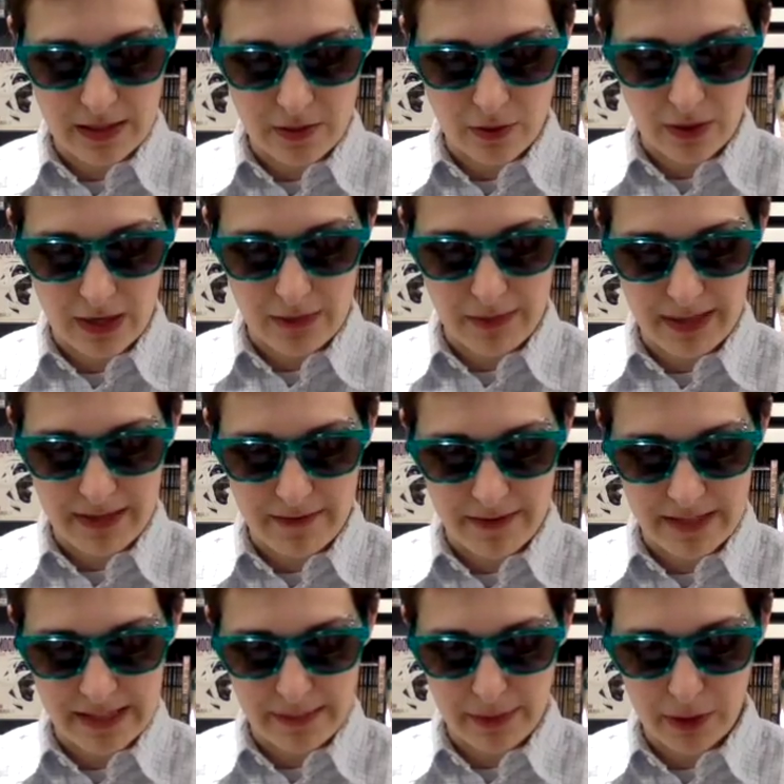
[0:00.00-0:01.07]
and drawn by
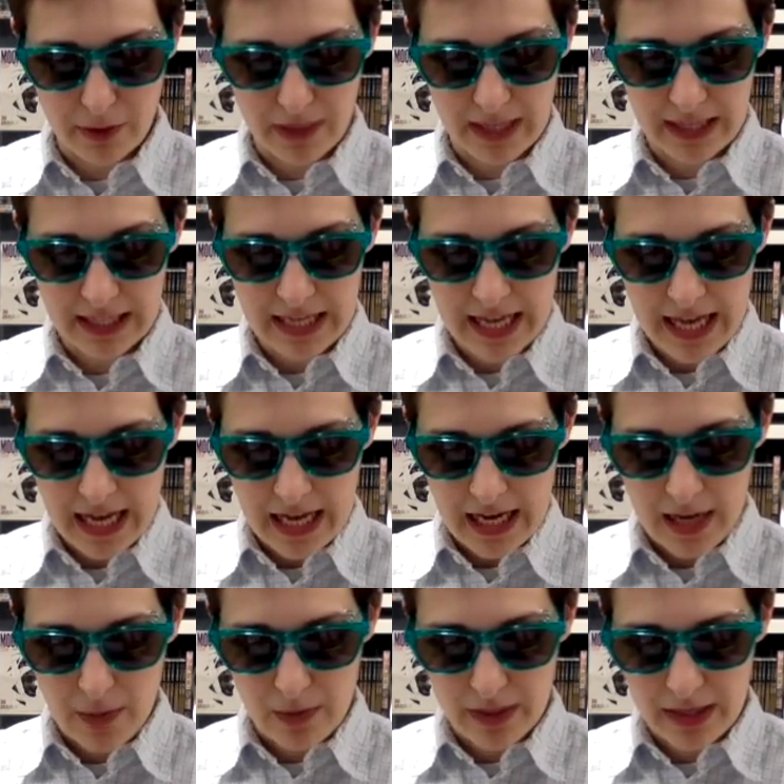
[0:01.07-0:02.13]
Yves Spigarel,
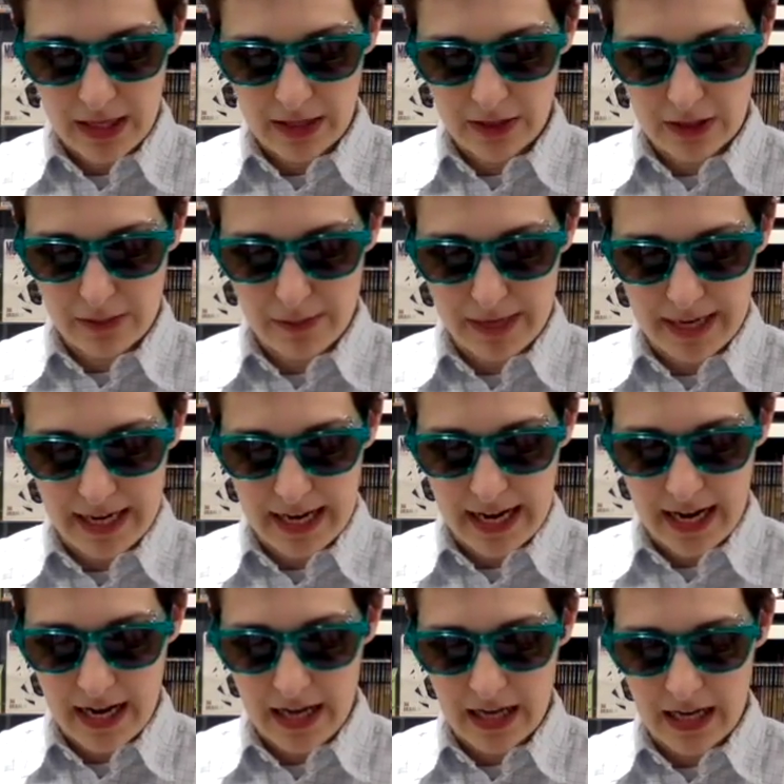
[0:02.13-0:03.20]
with colors by
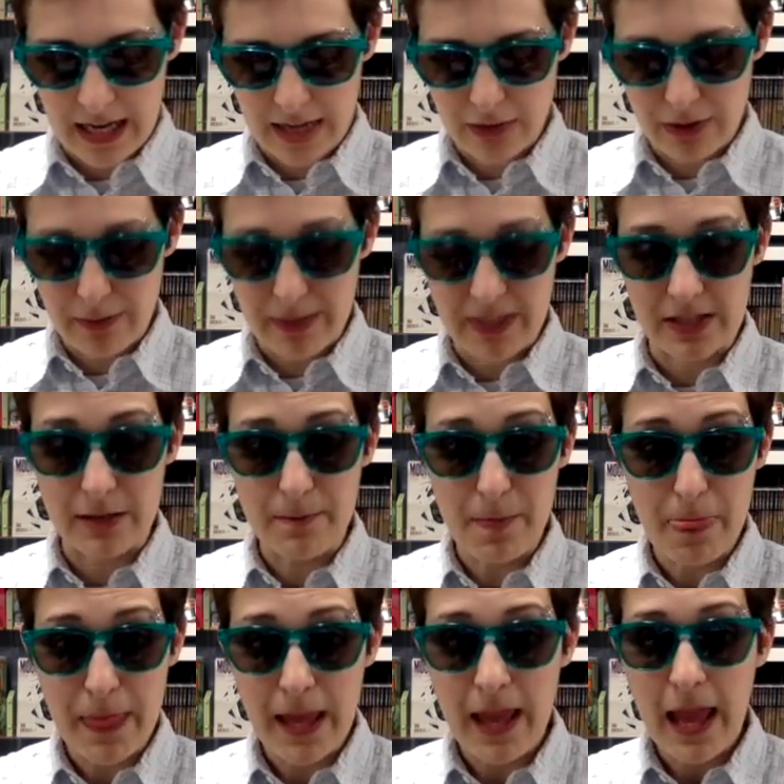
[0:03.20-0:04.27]
Andre Massa.
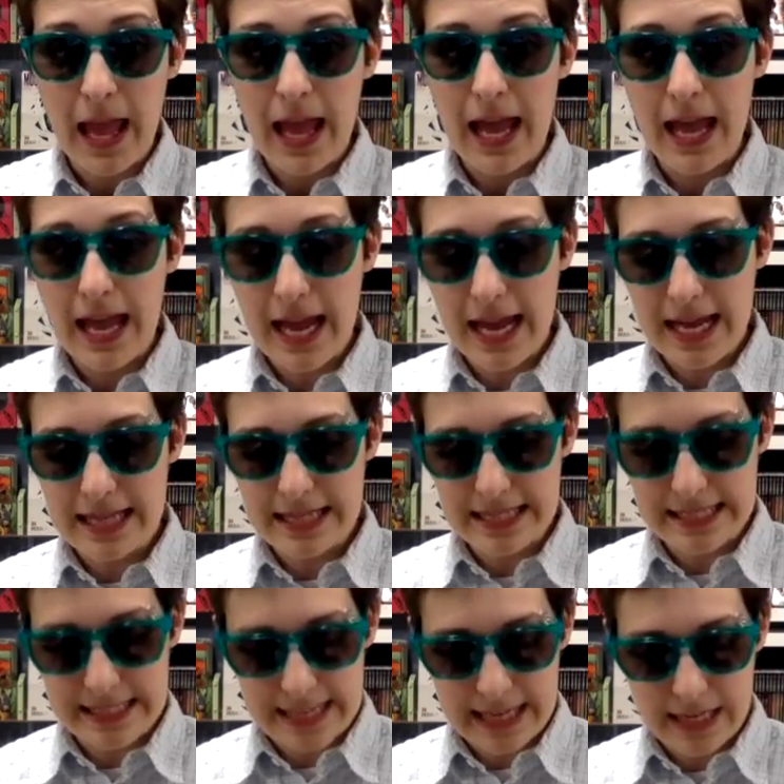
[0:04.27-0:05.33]
And
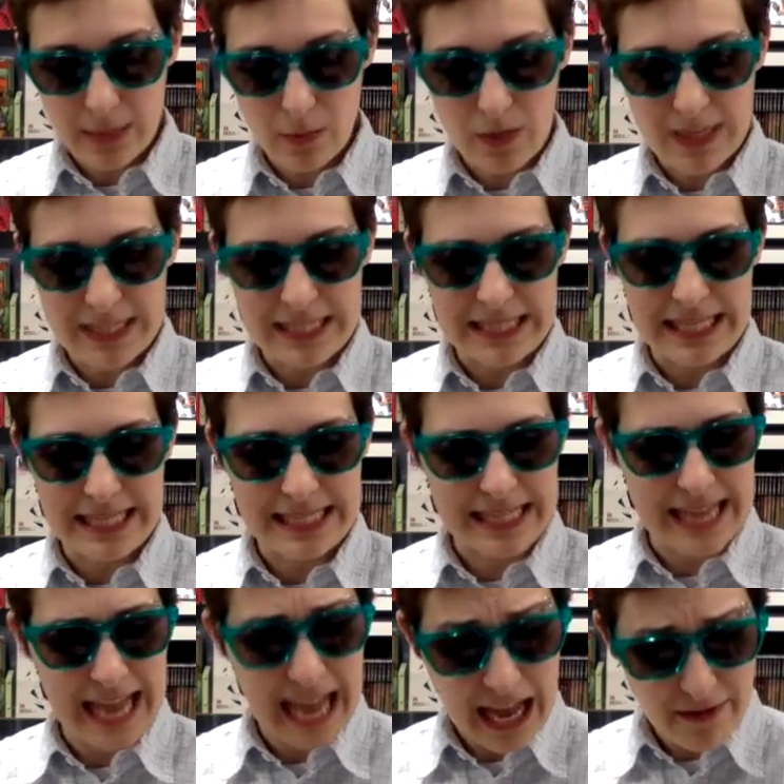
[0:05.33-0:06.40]
the second one doesn't
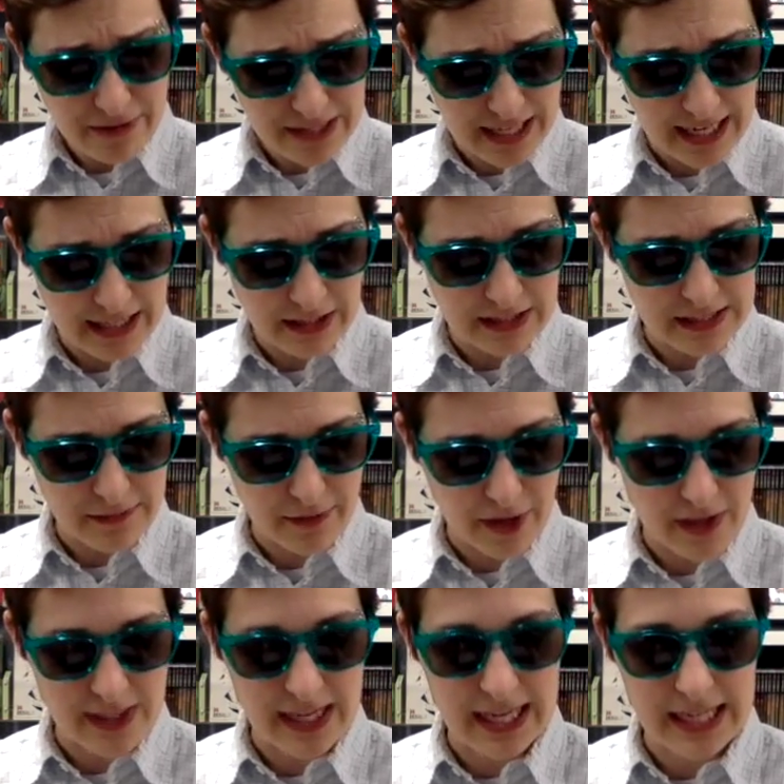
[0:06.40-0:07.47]
have a title as
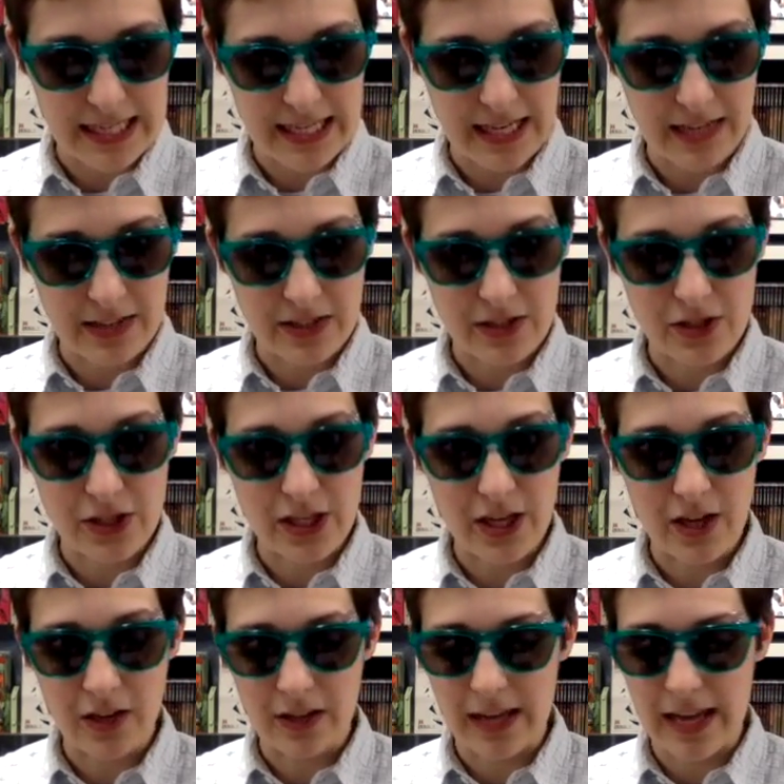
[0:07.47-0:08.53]
far as I can tell. It's a
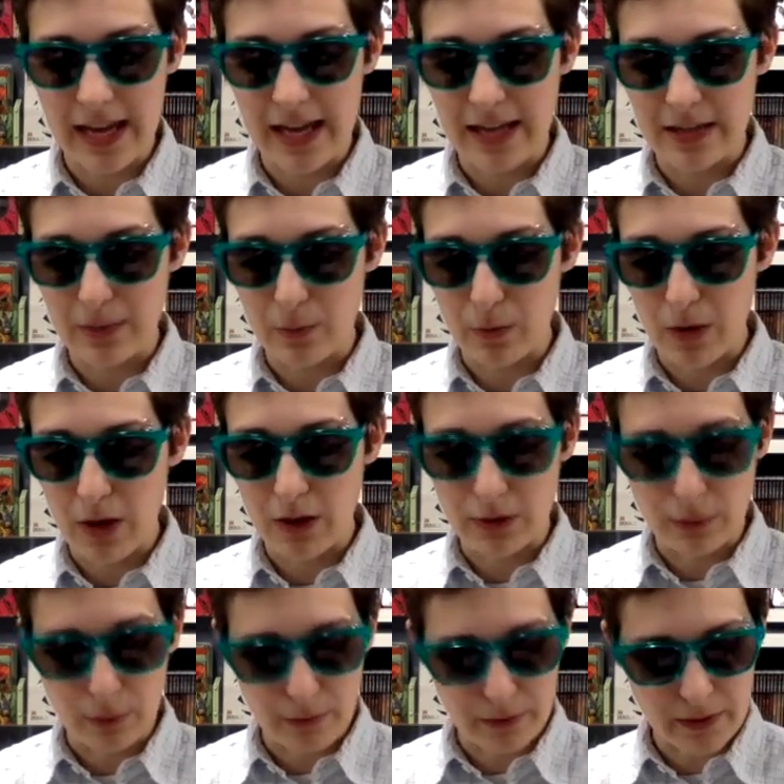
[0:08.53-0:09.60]
She-Hulk and
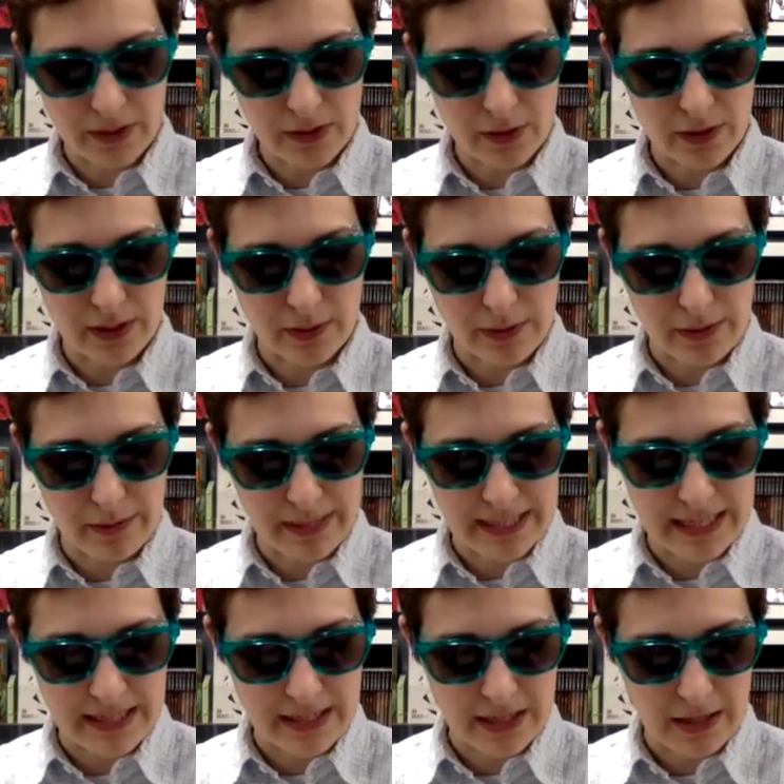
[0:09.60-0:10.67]
all-new Wolverine story. It's written by
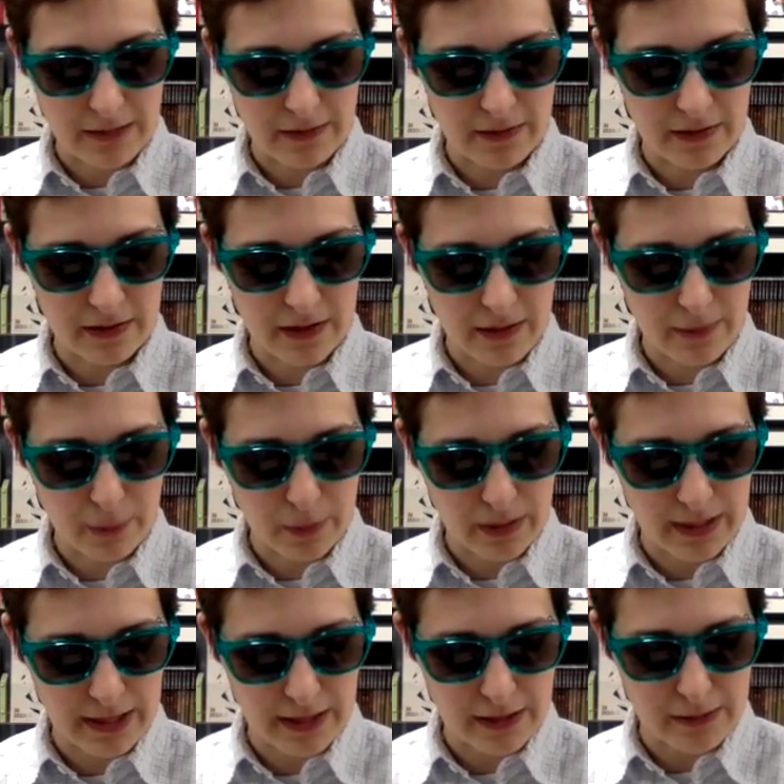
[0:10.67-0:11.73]
Dennis Culver with
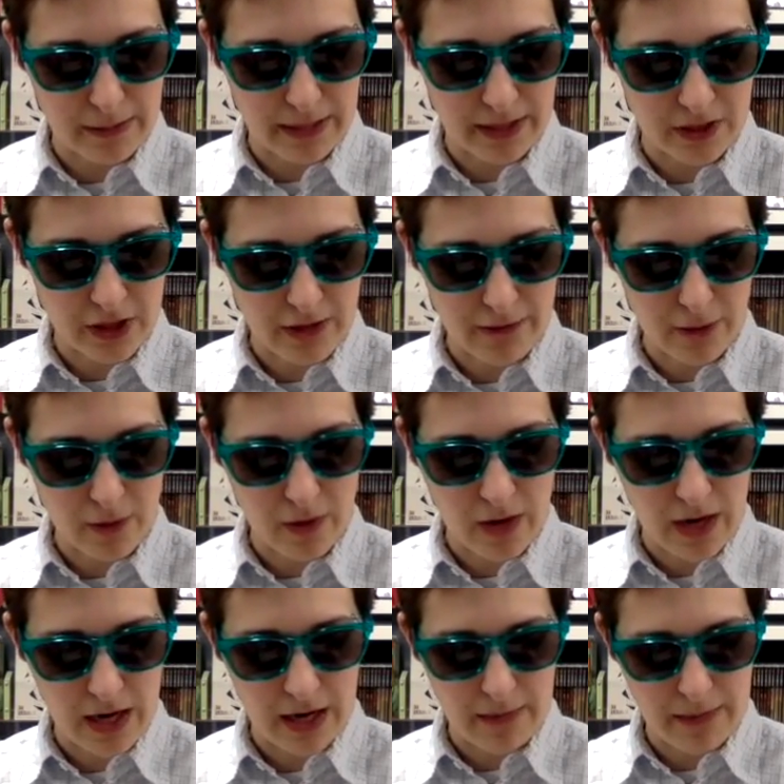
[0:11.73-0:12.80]
layouts by
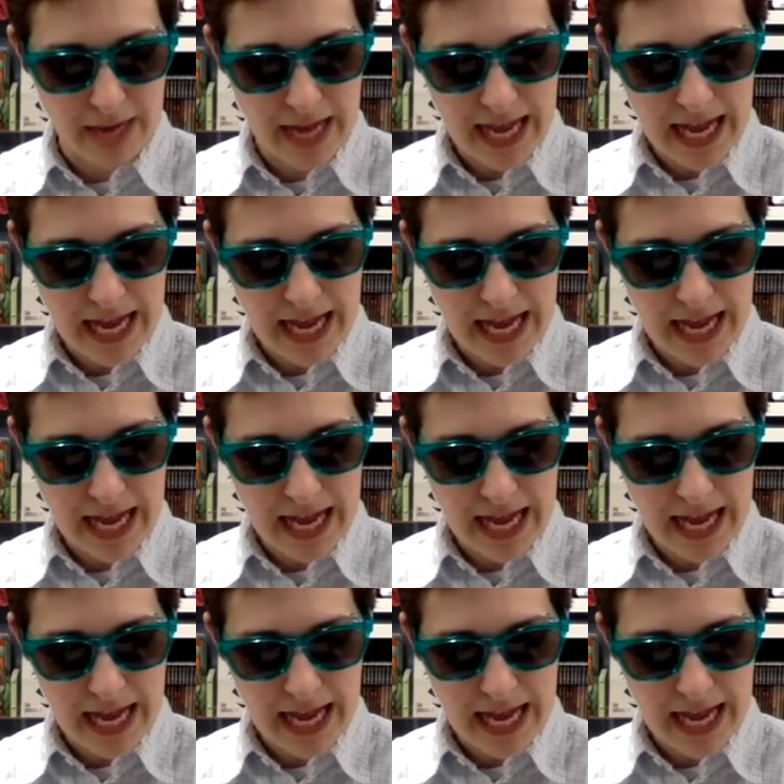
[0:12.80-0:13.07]
Joffo,